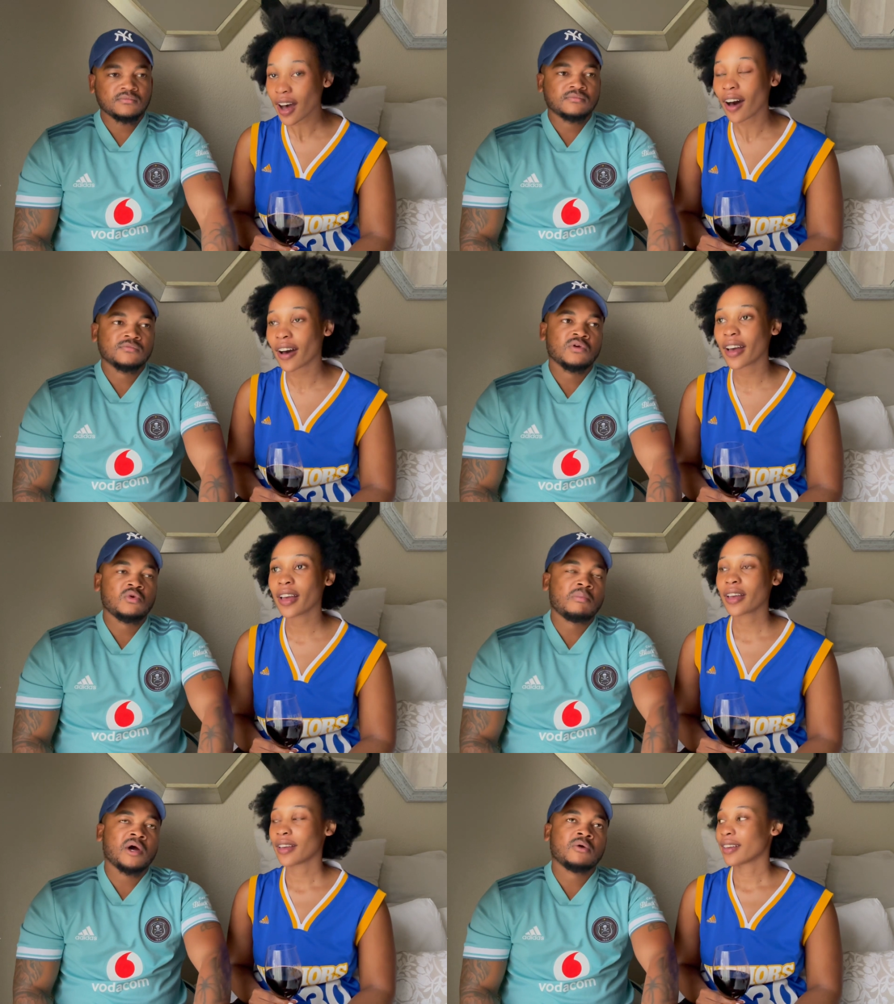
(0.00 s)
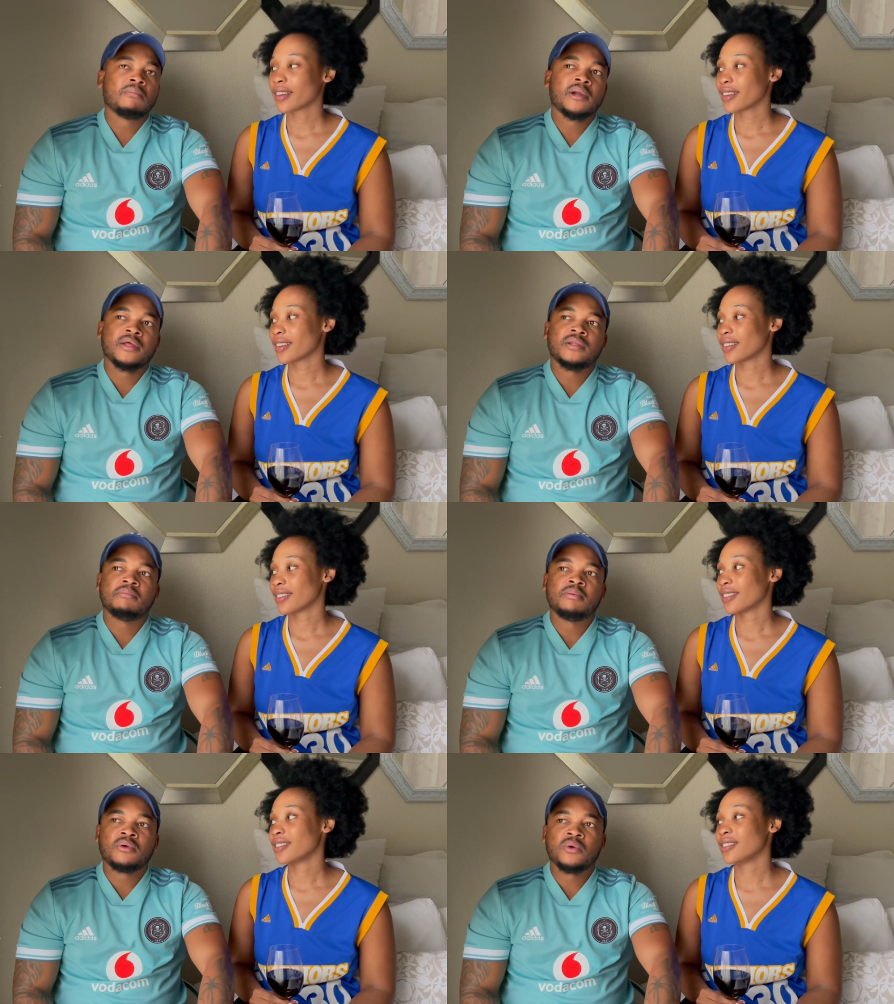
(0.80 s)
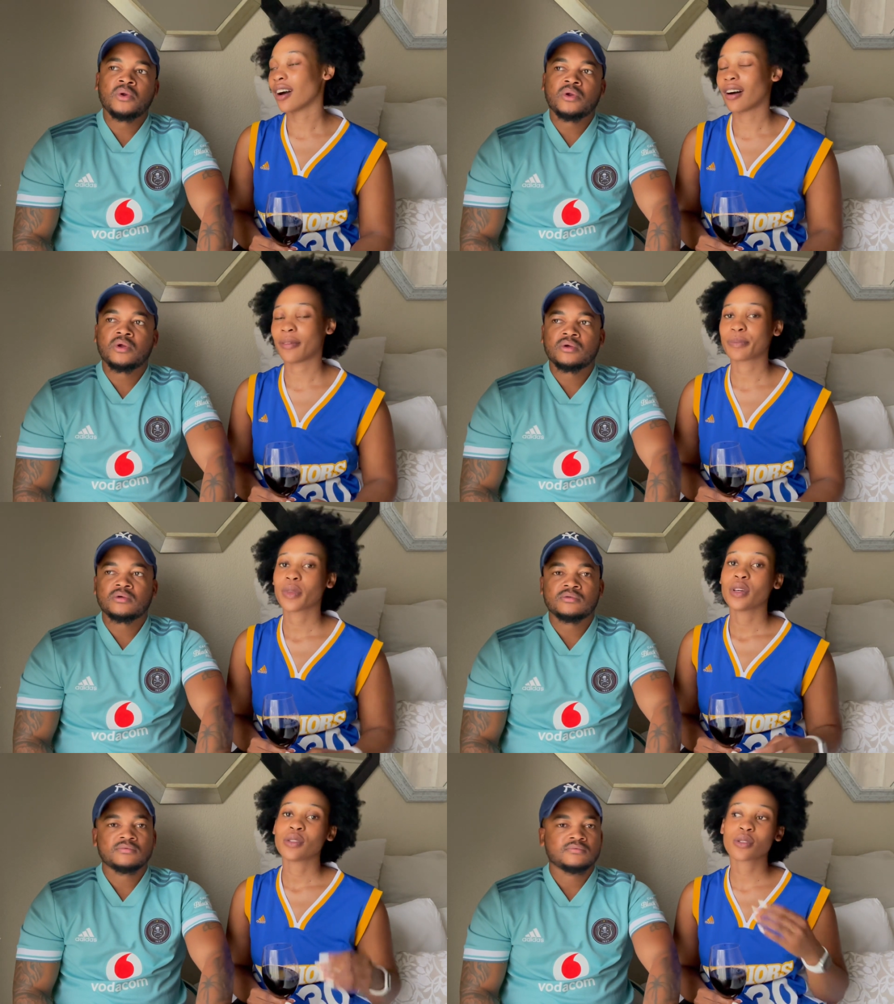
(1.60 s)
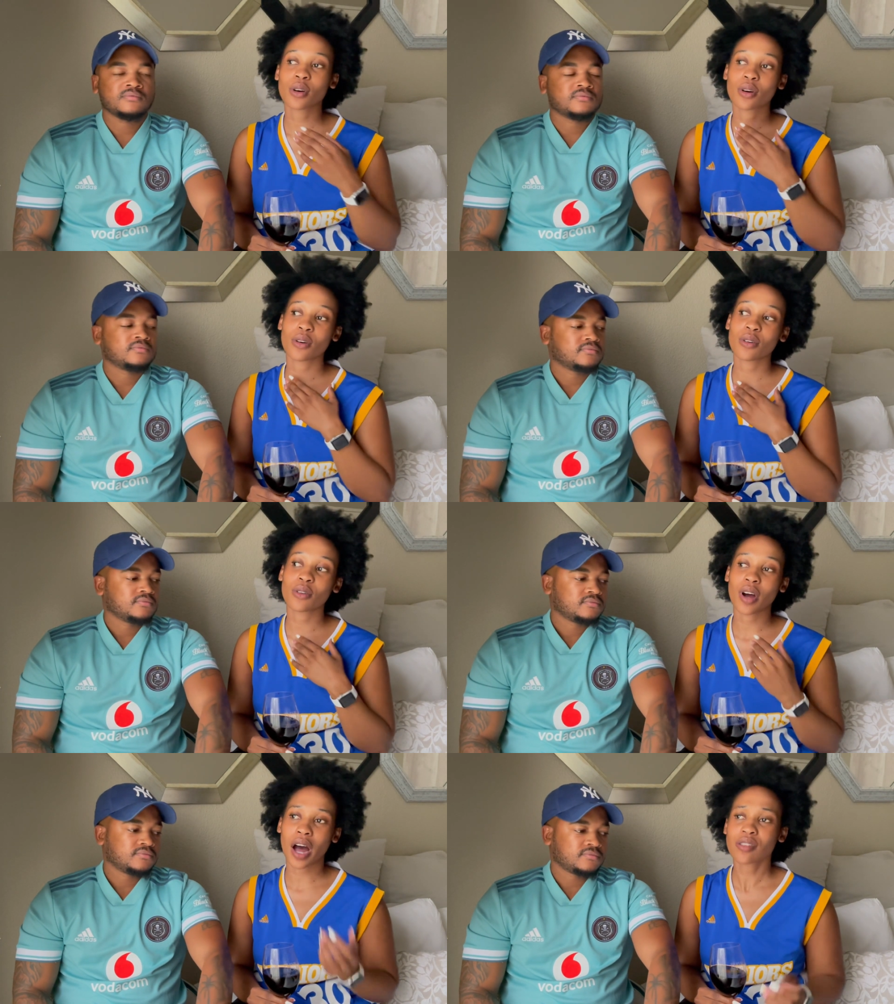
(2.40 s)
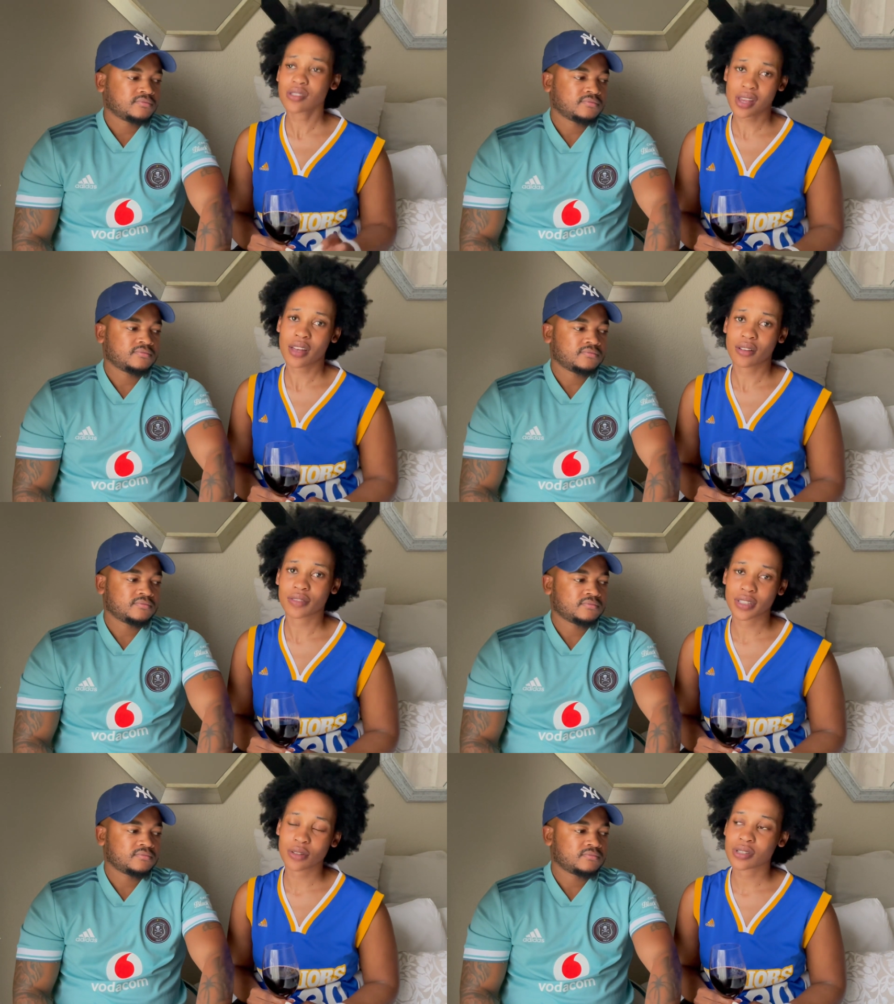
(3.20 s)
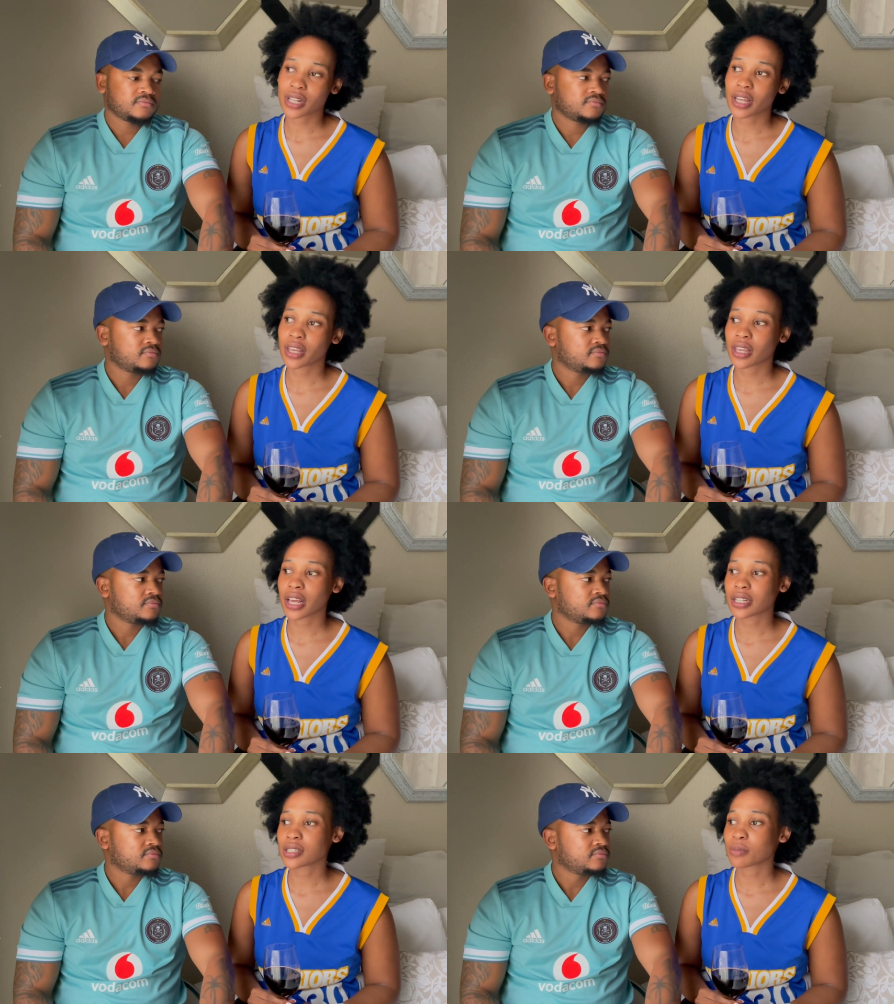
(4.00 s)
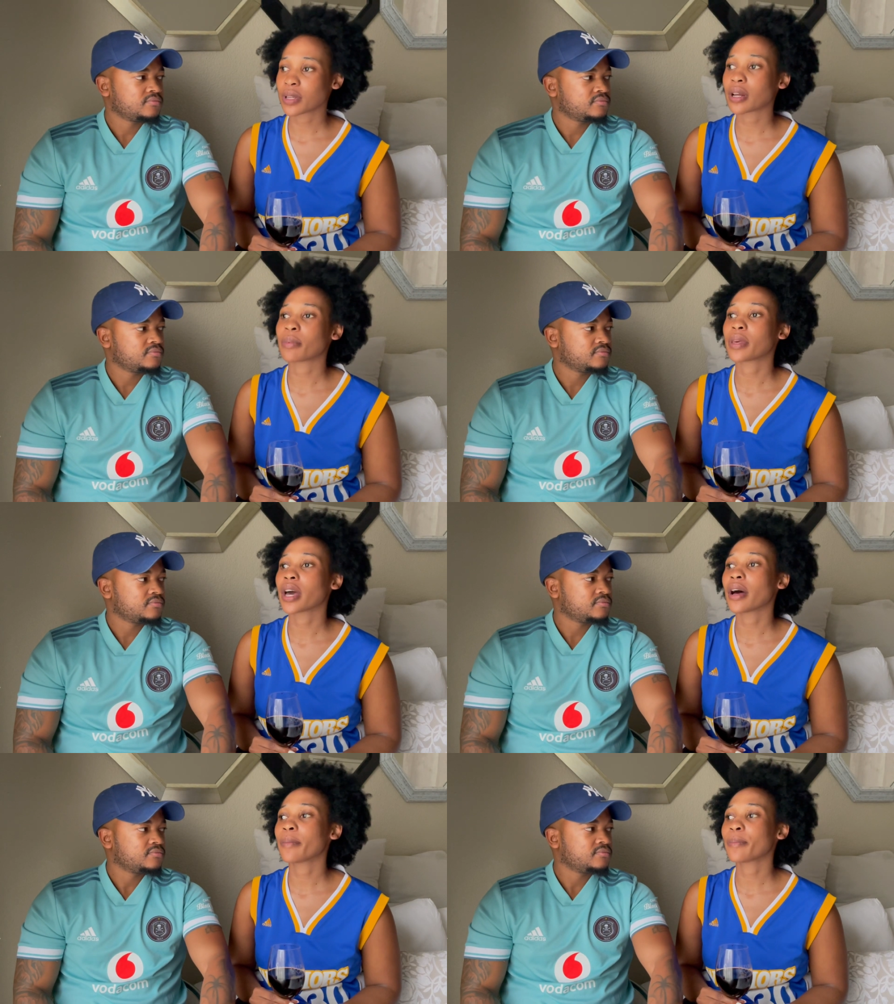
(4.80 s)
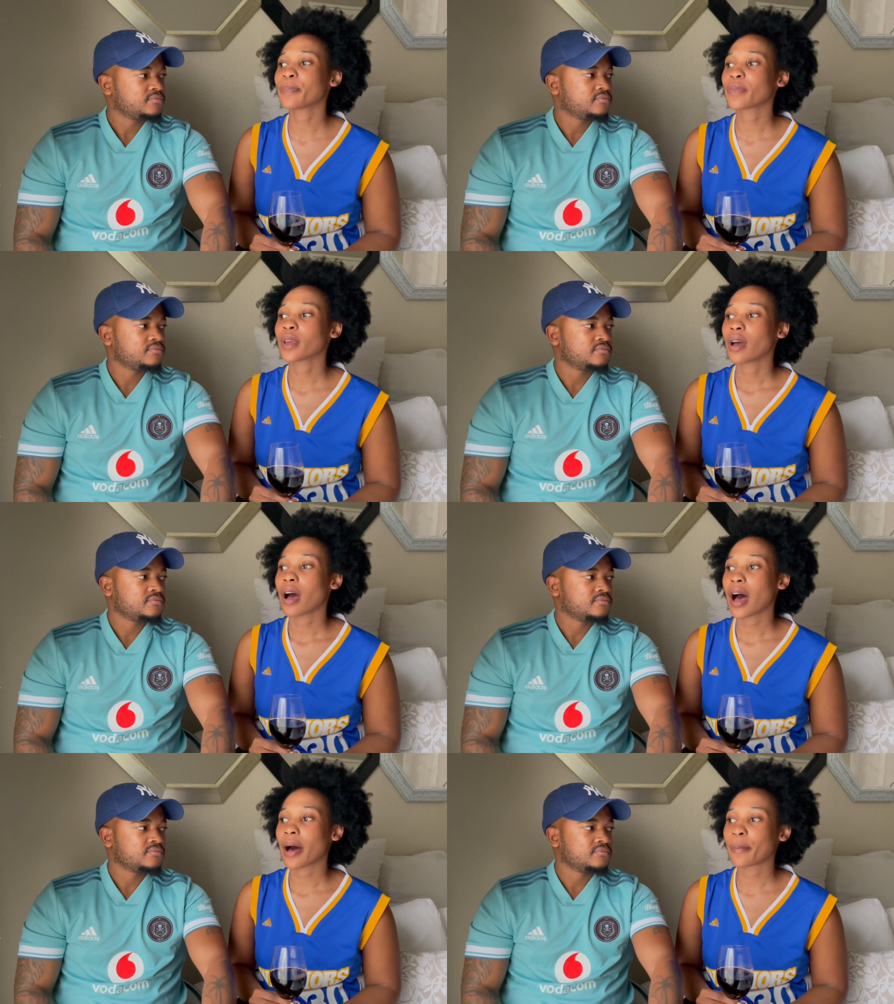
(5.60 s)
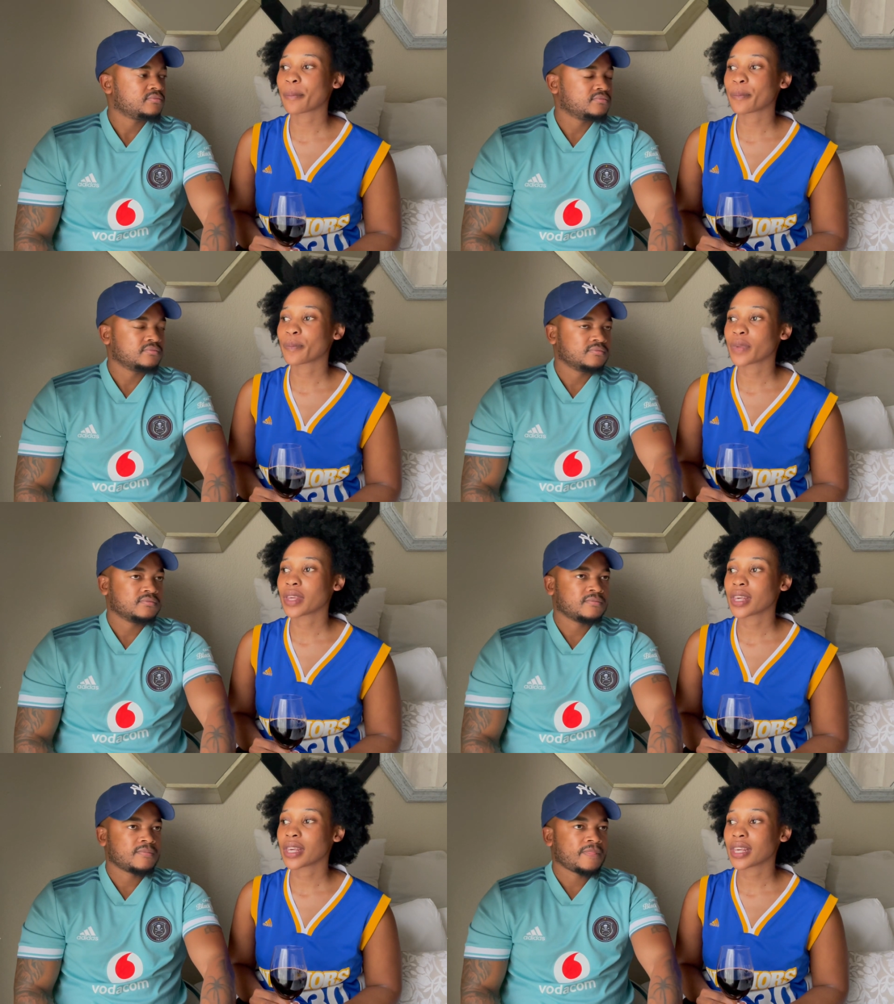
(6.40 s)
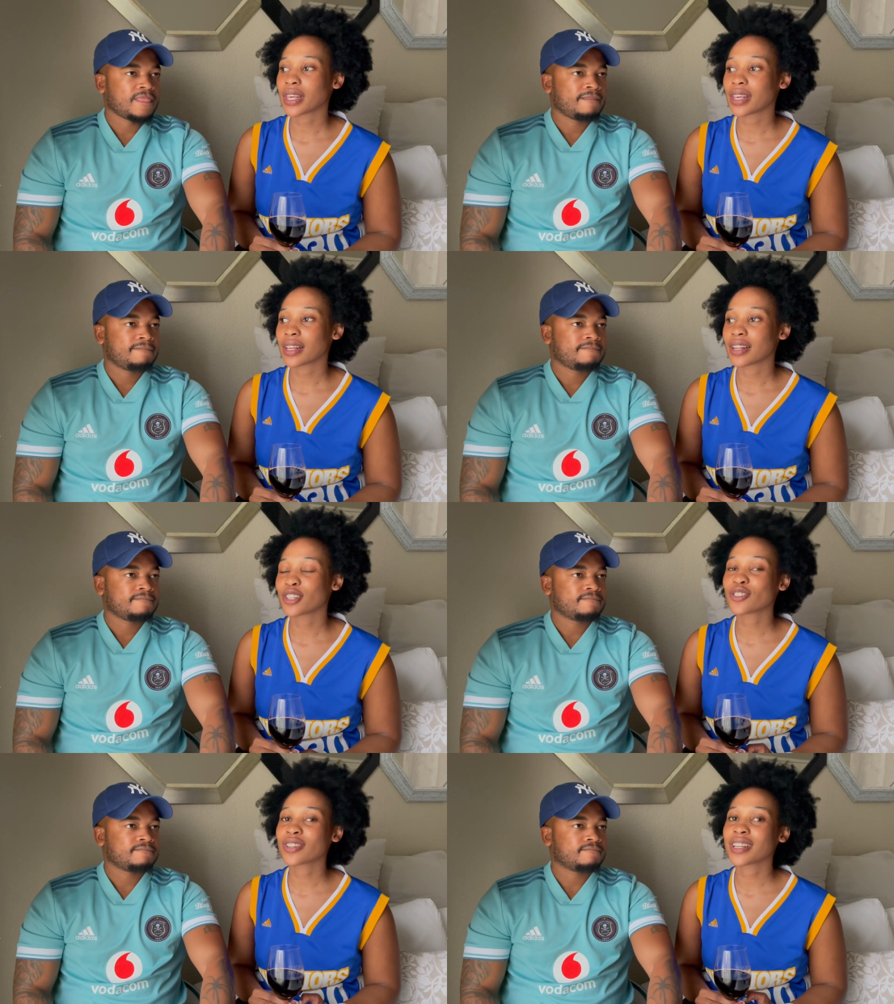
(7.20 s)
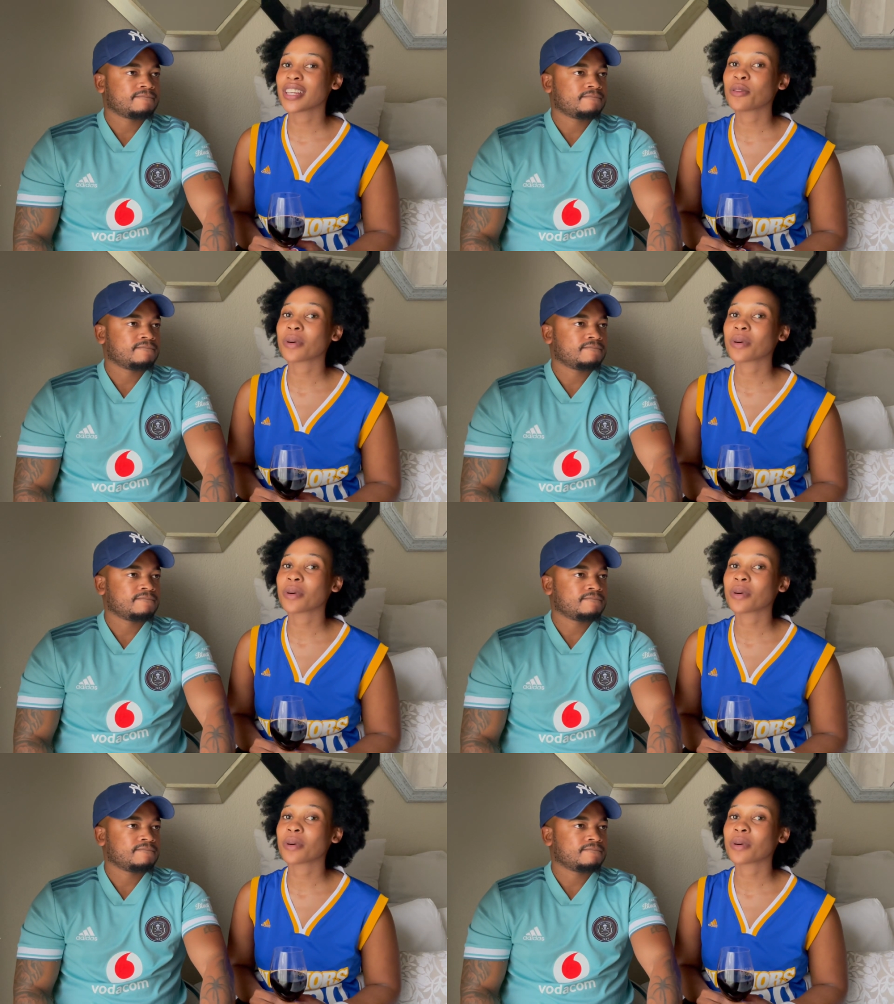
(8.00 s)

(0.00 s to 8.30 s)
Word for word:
Speaker 1: mm,
Speaker 2: where you buy your bread yeah
Speaker 1: so outside of it i was like yeah let's meet up here um he literally he